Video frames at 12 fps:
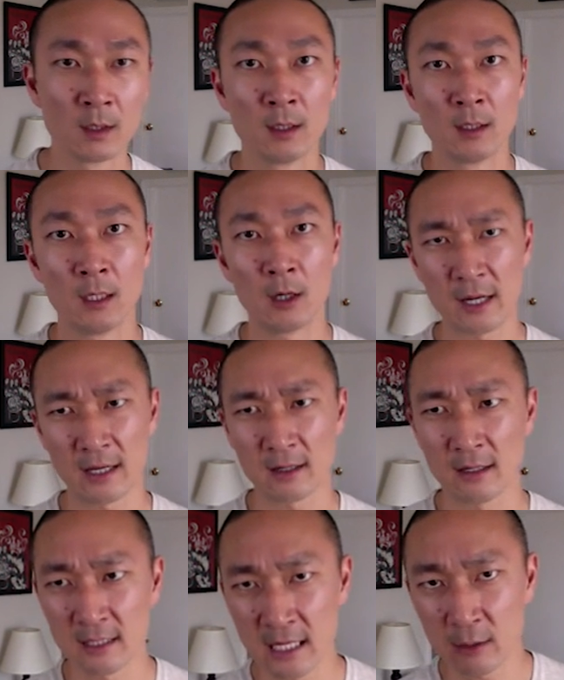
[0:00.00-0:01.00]
Okay,
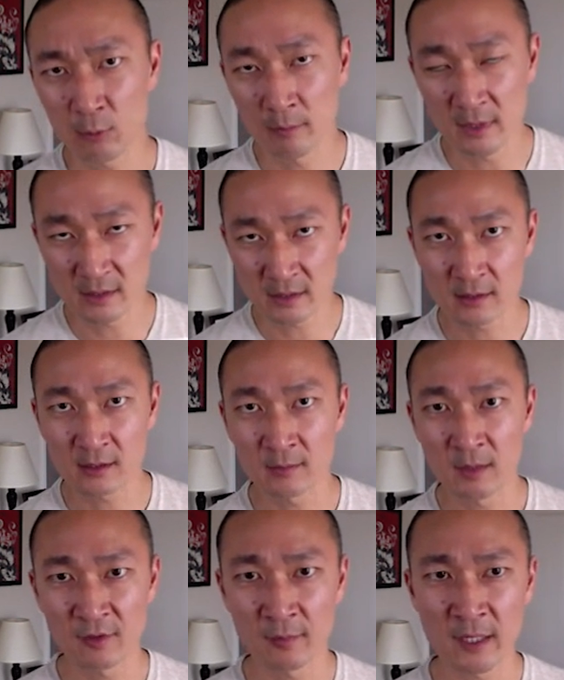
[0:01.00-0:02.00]
again, we're missing some
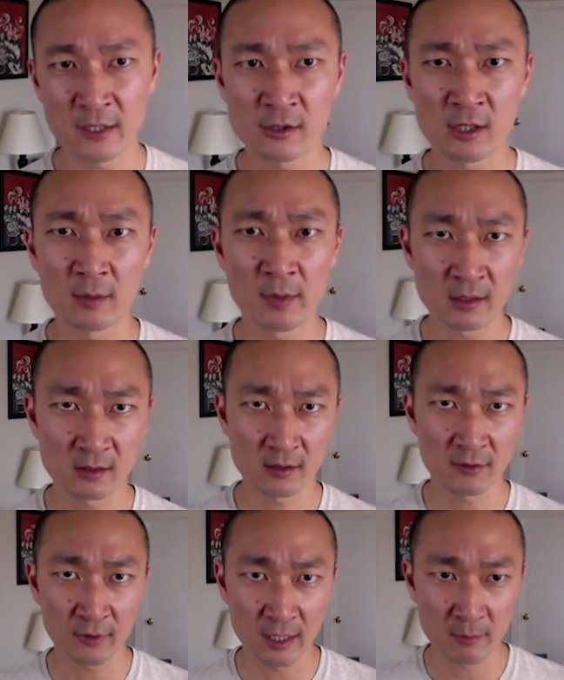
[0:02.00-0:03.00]
information here because of the
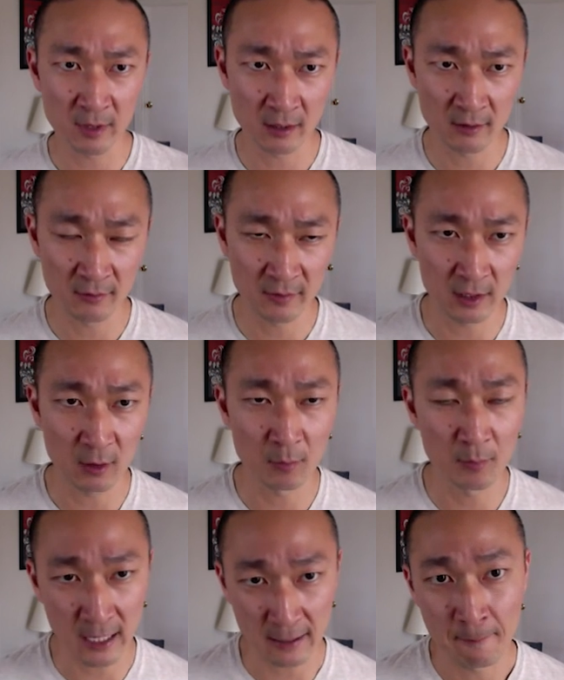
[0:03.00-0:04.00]
frame rate of the video,
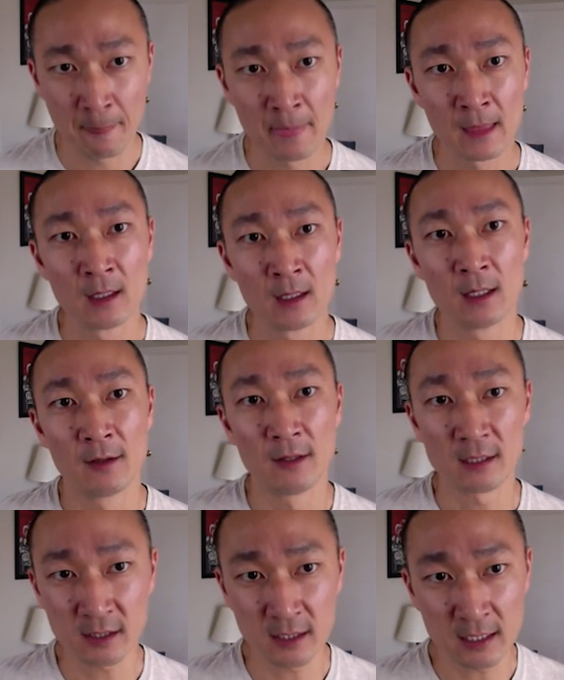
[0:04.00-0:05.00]
but
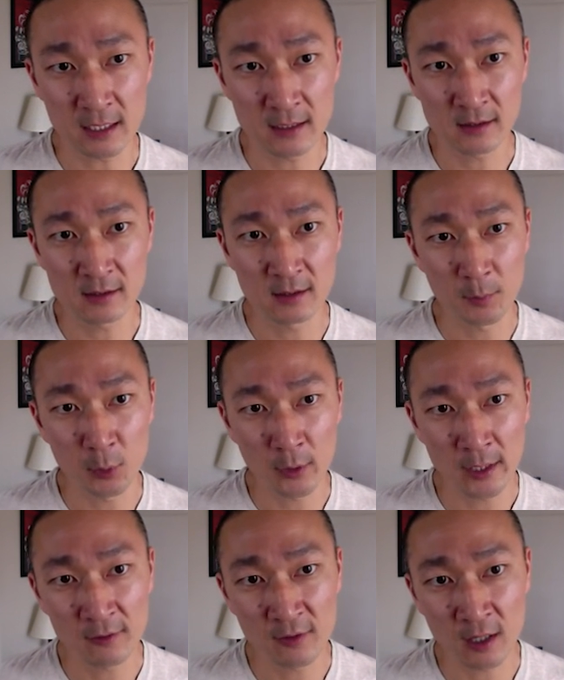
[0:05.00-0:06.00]
this is the point
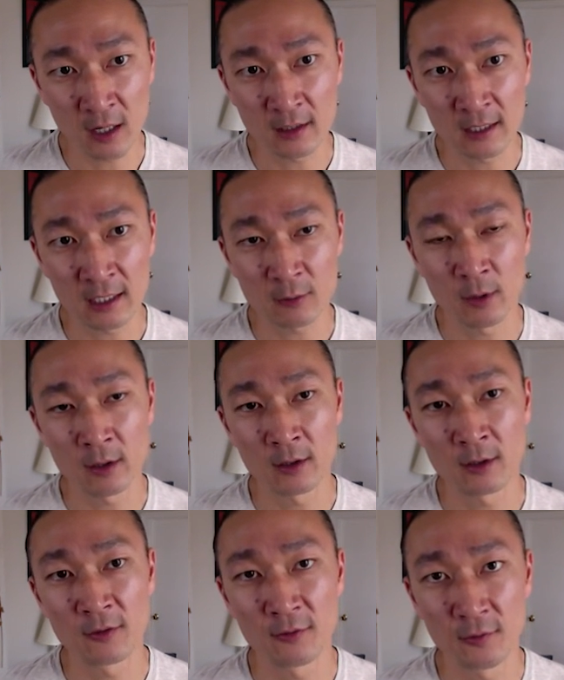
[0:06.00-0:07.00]
of contact when her
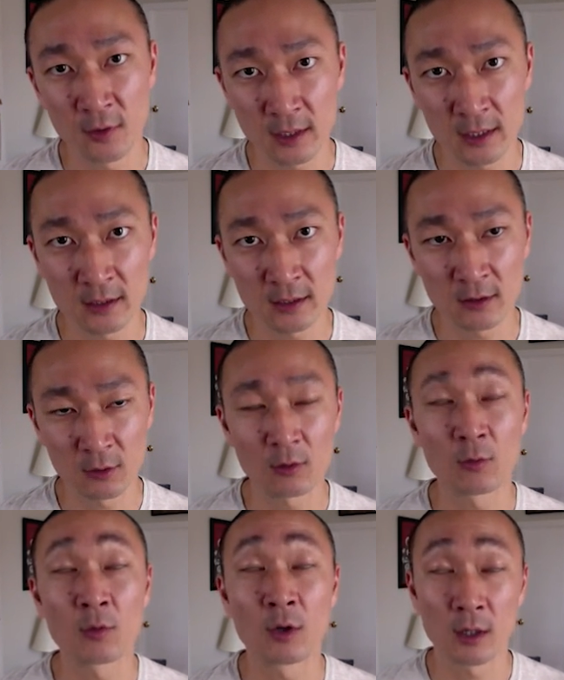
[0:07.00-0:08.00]
foot is, or
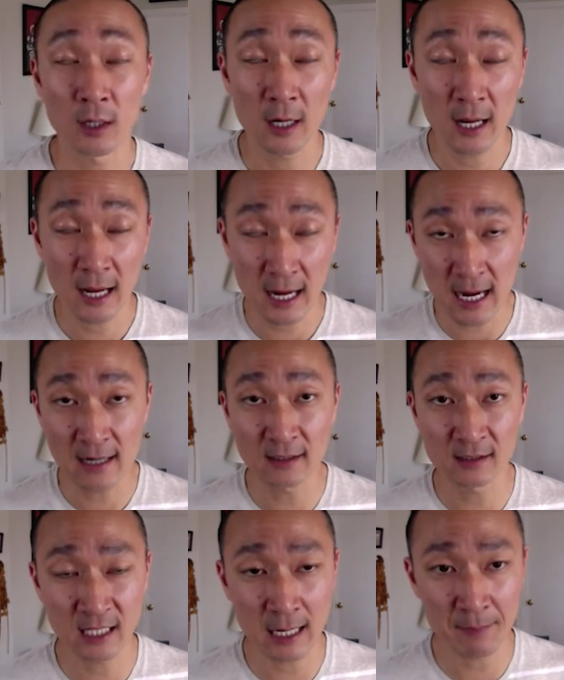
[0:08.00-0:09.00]
her hand is
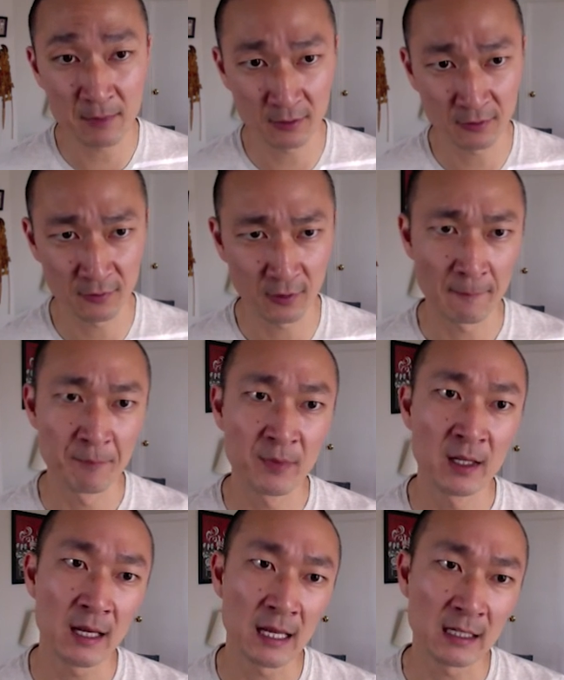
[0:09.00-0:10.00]
slapping the foot.
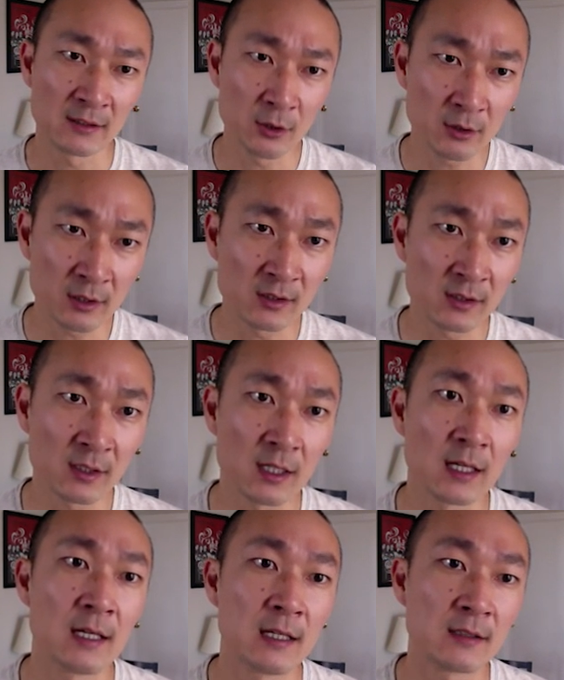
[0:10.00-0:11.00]
And as you can see,
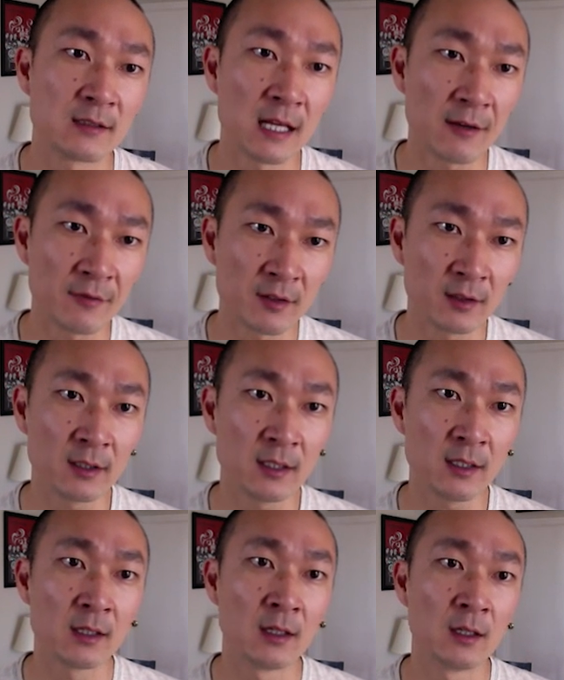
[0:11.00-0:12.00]
it's definitely
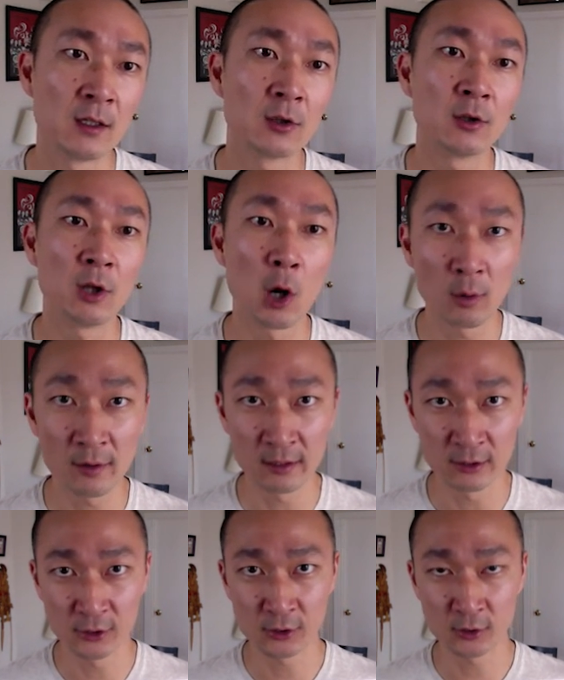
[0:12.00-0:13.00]
lower than
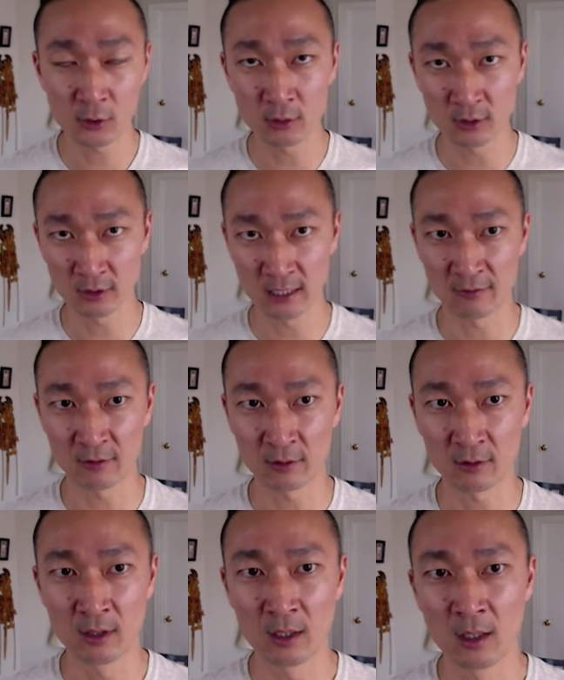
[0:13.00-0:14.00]
shoulder level,
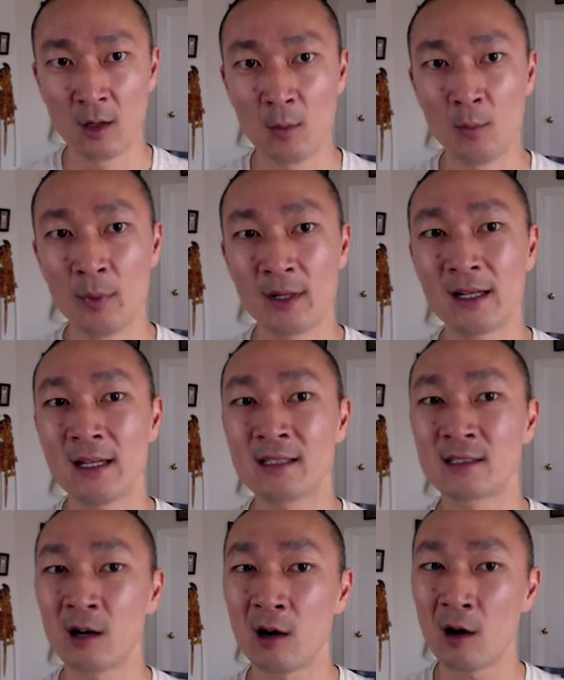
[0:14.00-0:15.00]
but
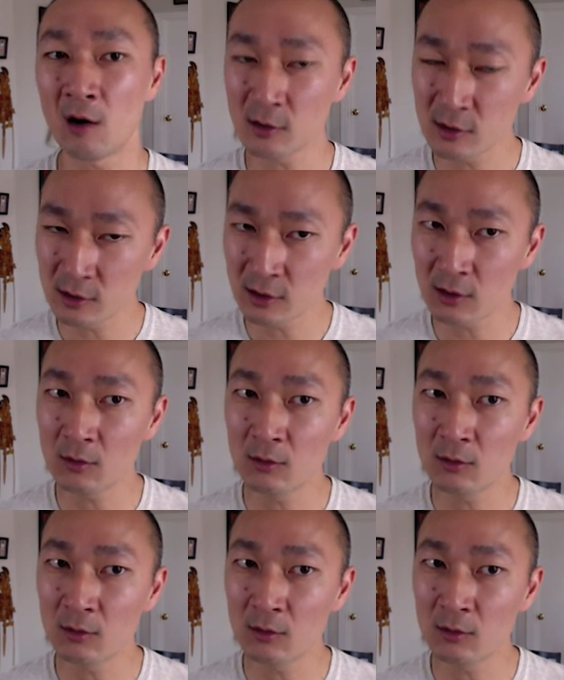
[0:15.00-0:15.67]
it's also,